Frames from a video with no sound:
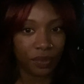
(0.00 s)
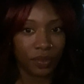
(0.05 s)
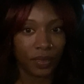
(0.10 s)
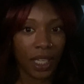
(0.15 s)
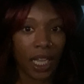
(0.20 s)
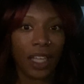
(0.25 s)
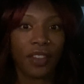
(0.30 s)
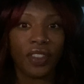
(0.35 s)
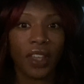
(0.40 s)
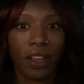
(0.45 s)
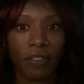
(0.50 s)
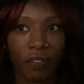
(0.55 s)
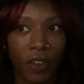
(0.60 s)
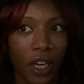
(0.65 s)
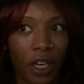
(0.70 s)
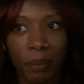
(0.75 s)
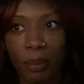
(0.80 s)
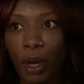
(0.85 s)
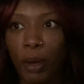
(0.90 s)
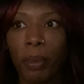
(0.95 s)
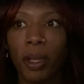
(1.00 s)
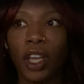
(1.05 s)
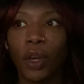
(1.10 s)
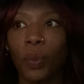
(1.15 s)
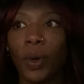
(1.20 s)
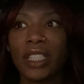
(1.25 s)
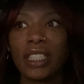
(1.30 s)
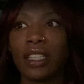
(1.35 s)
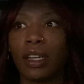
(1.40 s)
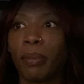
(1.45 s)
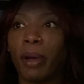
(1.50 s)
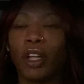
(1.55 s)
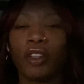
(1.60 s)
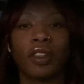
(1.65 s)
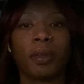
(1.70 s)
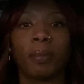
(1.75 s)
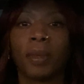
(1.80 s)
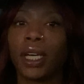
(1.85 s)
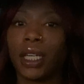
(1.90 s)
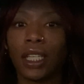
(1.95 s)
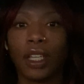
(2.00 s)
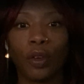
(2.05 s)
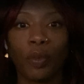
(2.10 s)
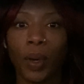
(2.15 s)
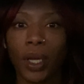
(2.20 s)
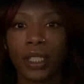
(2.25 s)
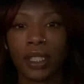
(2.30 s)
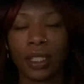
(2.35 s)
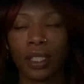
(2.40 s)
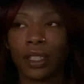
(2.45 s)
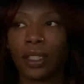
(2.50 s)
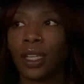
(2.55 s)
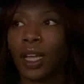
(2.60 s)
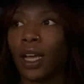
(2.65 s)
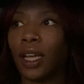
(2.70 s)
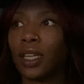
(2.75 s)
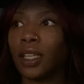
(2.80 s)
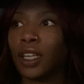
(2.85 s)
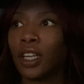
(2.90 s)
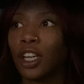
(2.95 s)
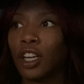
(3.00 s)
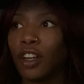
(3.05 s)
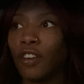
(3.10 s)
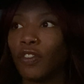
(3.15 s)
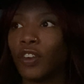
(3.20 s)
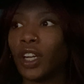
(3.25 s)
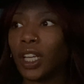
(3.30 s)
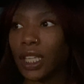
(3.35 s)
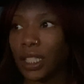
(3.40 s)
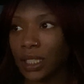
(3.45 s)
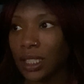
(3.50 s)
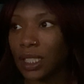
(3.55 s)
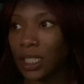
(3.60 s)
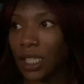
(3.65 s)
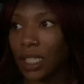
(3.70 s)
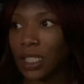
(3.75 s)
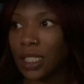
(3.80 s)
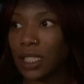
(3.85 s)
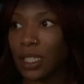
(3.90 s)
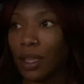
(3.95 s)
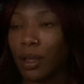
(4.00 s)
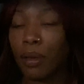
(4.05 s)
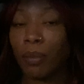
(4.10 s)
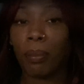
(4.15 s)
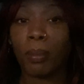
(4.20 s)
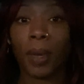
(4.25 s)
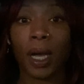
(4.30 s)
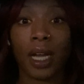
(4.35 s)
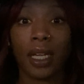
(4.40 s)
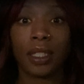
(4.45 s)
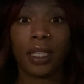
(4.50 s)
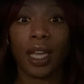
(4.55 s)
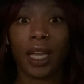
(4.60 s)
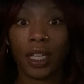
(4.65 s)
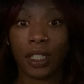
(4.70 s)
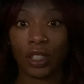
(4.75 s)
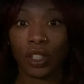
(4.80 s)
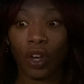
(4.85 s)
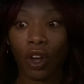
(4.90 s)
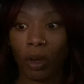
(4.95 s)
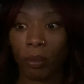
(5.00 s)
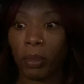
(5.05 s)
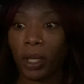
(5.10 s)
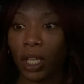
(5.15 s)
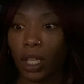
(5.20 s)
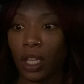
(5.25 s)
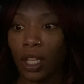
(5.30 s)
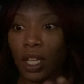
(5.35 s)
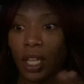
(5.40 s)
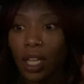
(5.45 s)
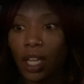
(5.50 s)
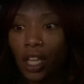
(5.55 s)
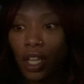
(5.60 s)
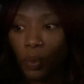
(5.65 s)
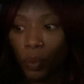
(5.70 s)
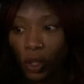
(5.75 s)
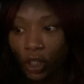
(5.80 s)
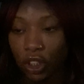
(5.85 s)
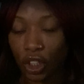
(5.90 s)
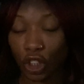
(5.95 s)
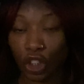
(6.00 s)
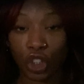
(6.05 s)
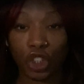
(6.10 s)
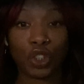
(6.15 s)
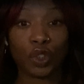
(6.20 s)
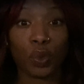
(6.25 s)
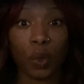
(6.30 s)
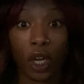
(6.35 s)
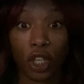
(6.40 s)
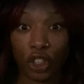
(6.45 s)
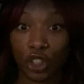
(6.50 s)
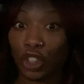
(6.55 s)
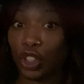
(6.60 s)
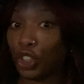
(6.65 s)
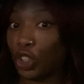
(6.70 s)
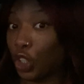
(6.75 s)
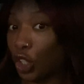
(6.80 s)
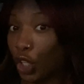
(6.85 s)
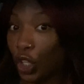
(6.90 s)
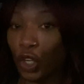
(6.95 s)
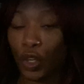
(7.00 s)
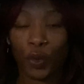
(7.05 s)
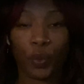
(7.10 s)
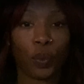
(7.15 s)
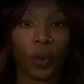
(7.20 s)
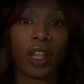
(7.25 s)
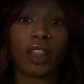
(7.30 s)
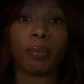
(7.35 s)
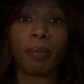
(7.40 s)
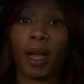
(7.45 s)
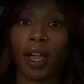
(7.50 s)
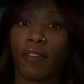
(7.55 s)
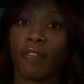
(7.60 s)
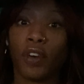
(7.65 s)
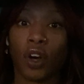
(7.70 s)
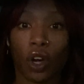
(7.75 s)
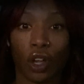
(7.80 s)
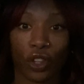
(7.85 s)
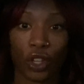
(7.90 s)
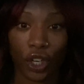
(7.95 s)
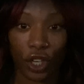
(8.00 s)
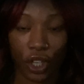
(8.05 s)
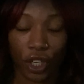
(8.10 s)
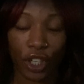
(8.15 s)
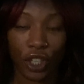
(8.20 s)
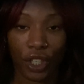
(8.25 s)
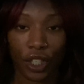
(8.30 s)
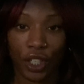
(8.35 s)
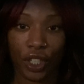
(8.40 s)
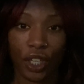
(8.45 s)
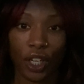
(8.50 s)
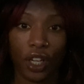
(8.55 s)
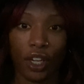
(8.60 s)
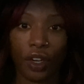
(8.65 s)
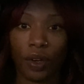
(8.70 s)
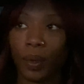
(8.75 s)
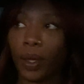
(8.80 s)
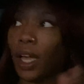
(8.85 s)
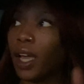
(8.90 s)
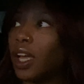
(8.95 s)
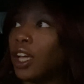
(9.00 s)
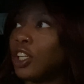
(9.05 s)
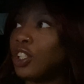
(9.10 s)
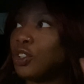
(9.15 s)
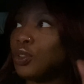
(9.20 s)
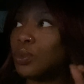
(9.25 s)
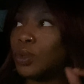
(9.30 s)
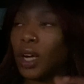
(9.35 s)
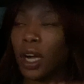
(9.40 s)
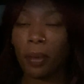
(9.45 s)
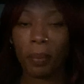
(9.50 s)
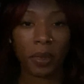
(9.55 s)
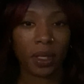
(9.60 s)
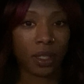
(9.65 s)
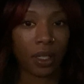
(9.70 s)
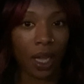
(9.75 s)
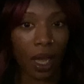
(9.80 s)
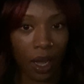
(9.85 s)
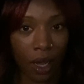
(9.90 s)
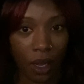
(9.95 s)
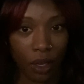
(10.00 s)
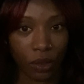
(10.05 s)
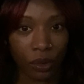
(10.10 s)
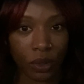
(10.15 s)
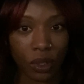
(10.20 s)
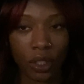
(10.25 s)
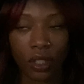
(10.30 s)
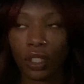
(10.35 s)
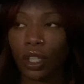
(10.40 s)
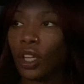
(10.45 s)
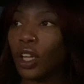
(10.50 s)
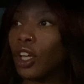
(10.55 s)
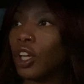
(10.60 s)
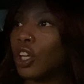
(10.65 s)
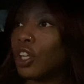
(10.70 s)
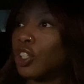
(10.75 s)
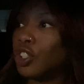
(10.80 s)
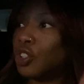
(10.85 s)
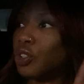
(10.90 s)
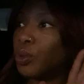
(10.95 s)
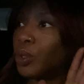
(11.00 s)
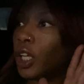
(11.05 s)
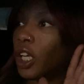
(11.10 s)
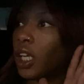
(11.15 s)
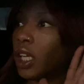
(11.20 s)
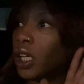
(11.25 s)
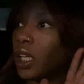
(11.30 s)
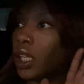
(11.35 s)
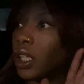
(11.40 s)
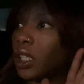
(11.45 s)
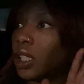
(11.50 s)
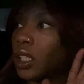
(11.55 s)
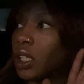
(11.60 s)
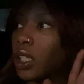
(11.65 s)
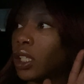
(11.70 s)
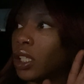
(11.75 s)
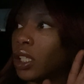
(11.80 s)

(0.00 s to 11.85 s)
At that very moment, it wasn't about the money. It wasn't like, for instance, my dad taught me, it was a structure with my father. Okay, you come in the house, you can